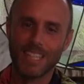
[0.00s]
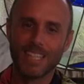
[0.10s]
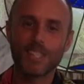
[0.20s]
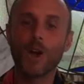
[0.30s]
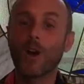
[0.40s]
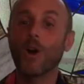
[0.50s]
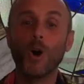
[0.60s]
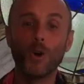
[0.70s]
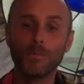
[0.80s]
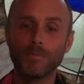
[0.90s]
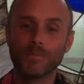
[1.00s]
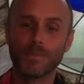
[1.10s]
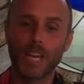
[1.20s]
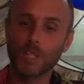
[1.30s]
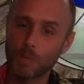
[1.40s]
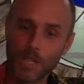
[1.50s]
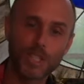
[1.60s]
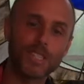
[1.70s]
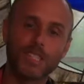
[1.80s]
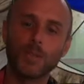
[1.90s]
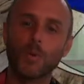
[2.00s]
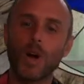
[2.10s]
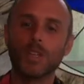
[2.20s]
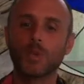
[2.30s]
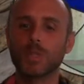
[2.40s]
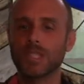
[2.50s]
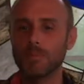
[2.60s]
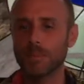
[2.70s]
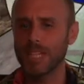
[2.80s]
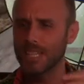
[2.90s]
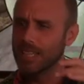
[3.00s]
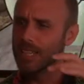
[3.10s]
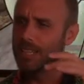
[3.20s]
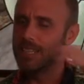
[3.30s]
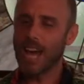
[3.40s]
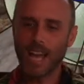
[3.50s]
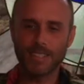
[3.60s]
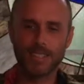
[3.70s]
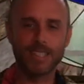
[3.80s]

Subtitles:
See, our home, as spacious as it was simply not